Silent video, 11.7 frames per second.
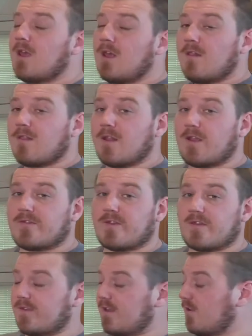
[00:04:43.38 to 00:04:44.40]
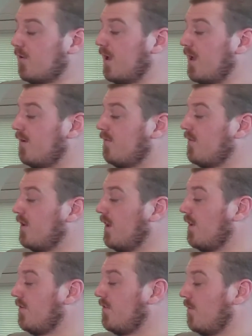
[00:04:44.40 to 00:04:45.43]
the nice thing is they do have
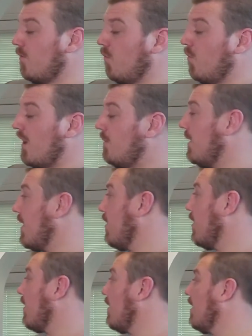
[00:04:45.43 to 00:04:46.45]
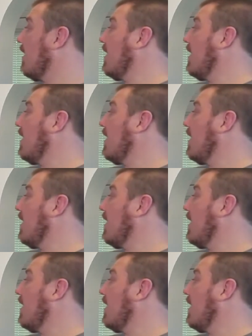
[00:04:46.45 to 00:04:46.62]
nice, way bigger.